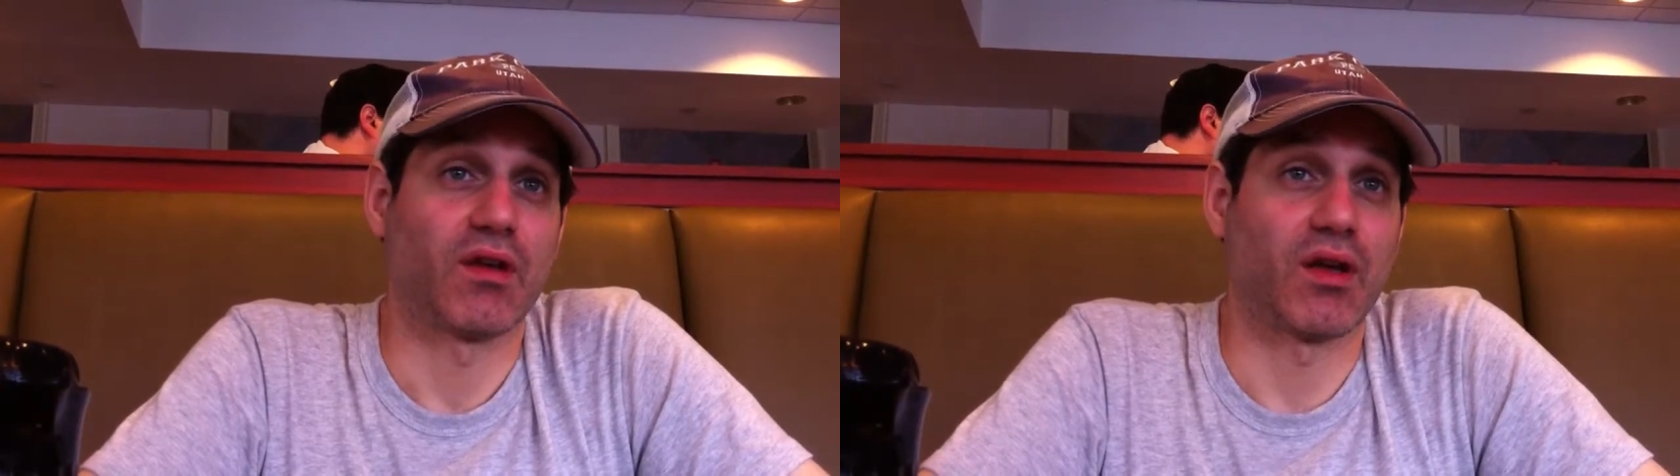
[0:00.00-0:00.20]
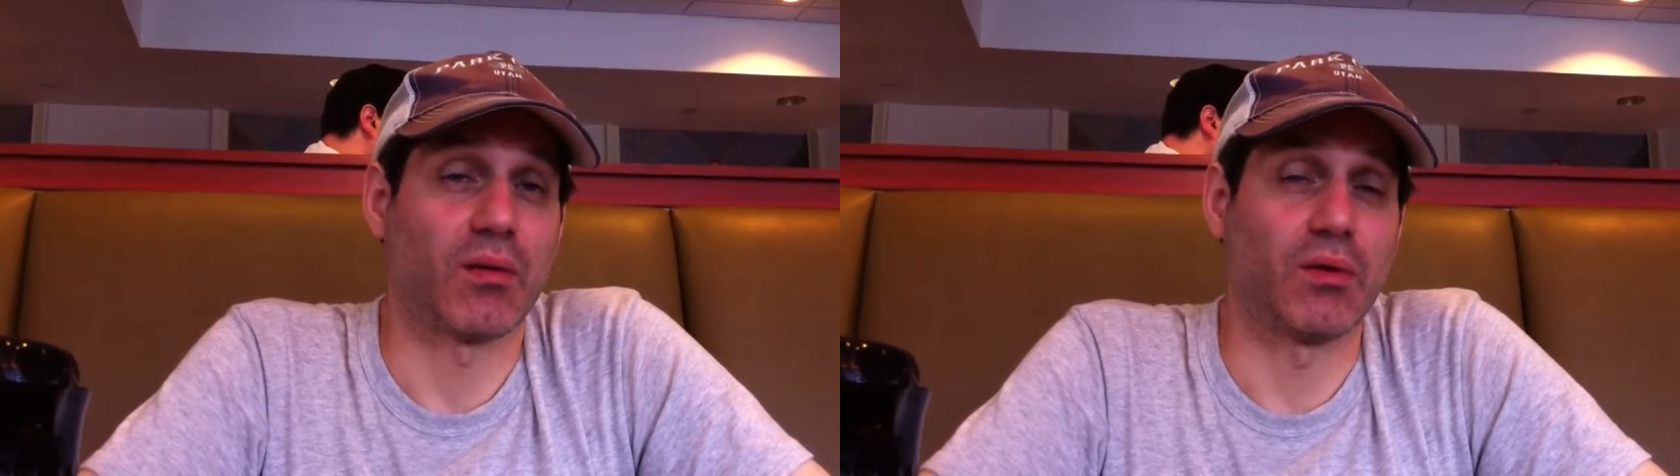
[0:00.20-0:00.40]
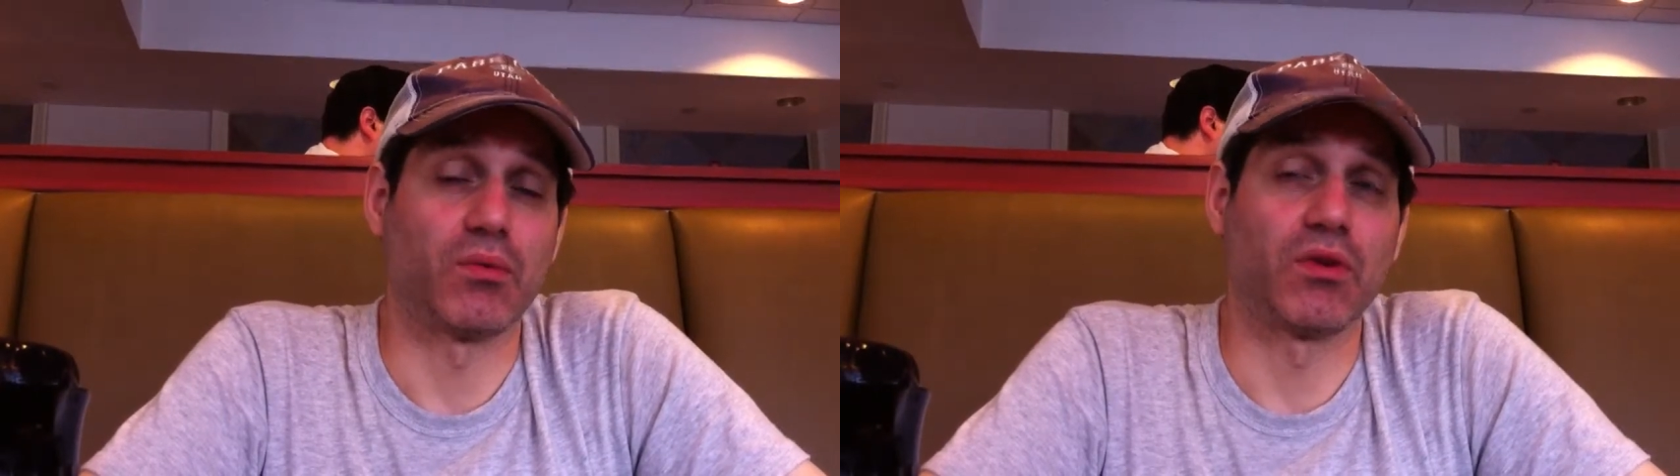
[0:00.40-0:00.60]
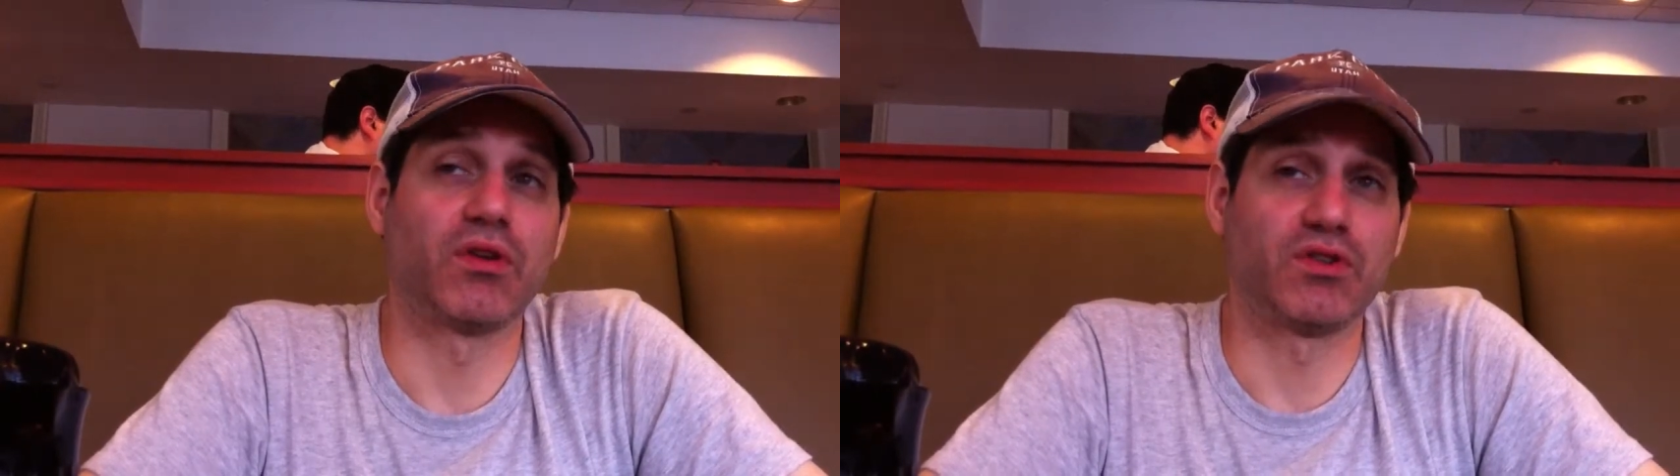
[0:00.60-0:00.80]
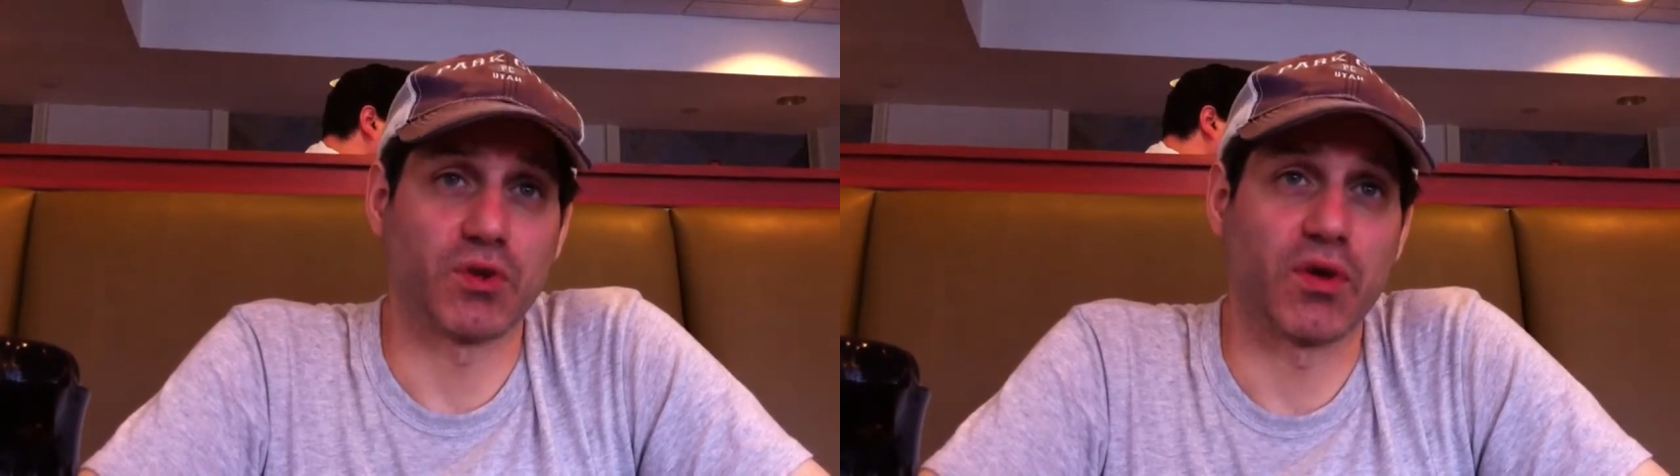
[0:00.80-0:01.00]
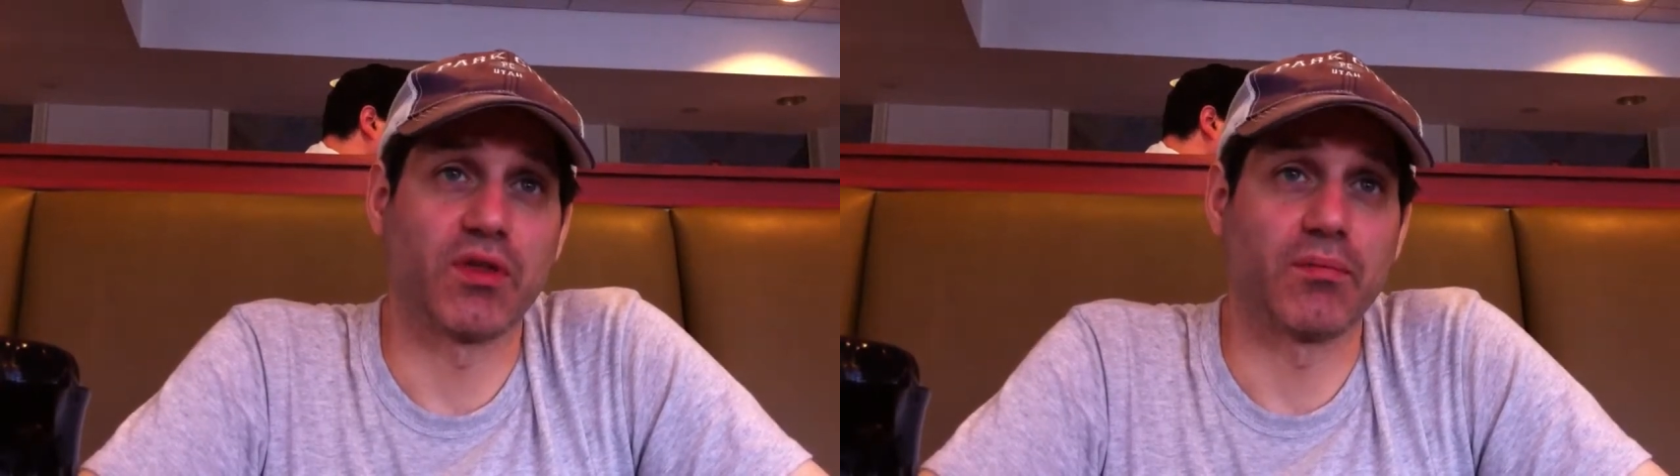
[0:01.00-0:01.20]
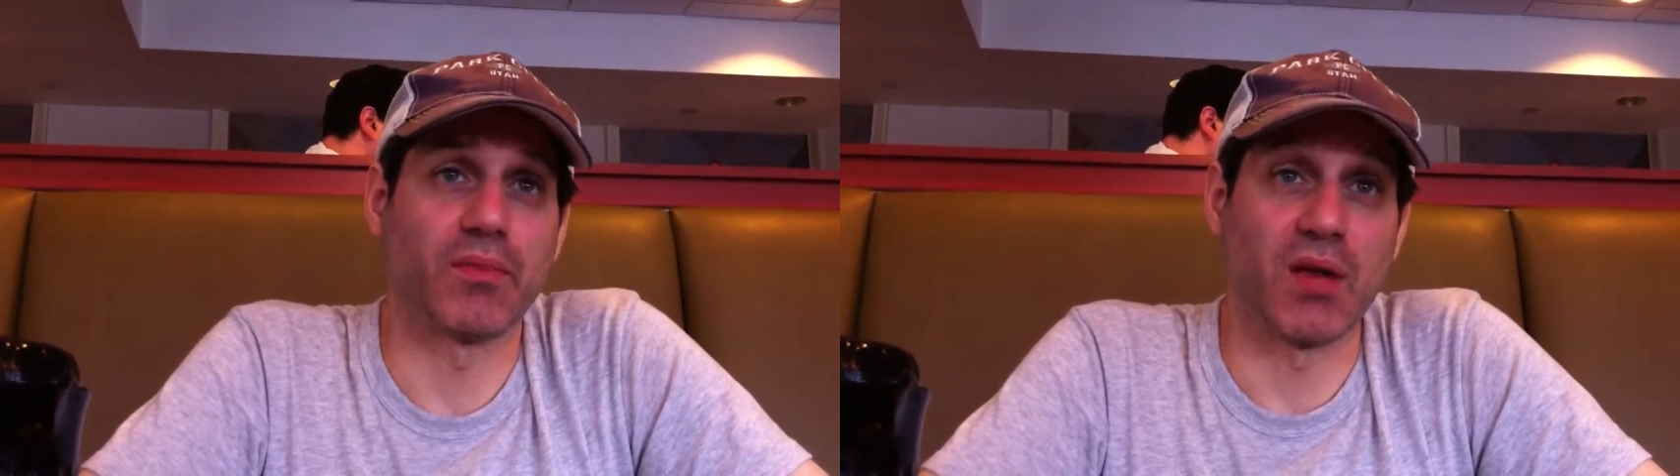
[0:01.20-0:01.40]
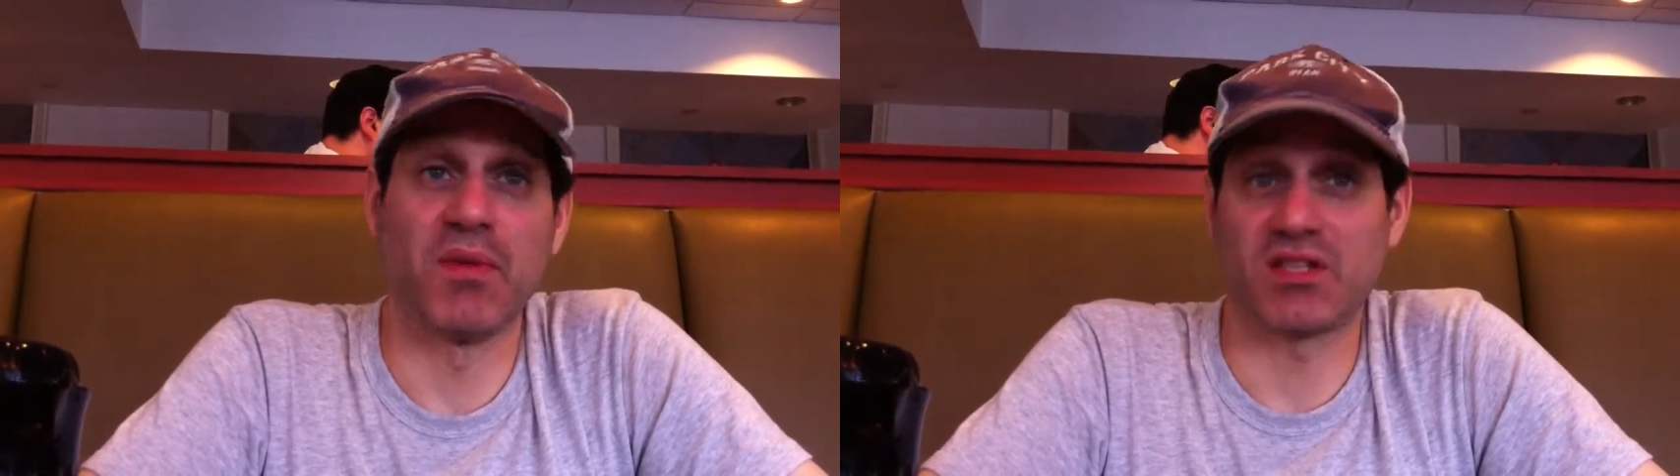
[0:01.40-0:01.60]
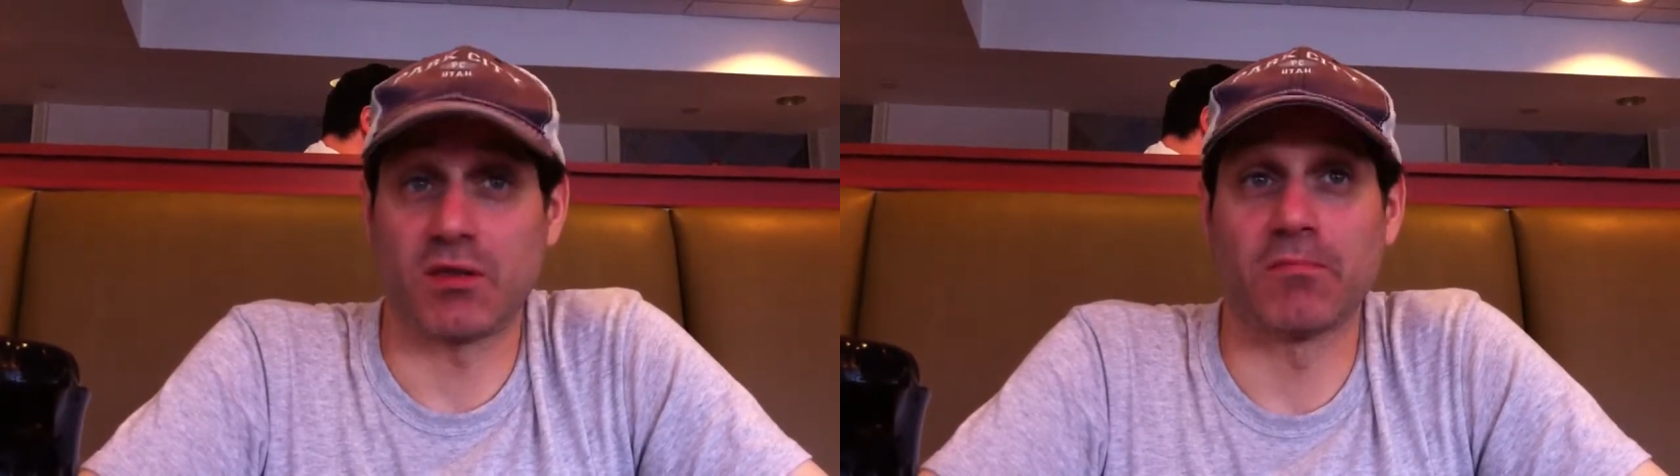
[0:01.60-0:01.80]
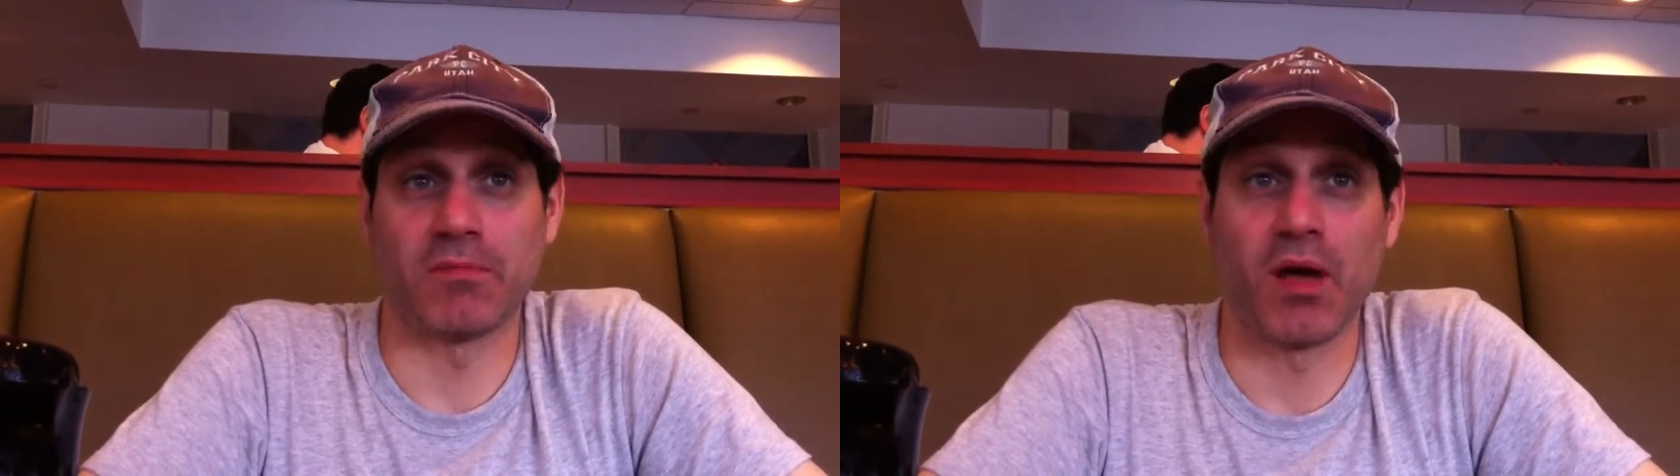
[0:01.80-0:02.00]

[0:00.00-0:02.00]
and really enjoyed them and missed them.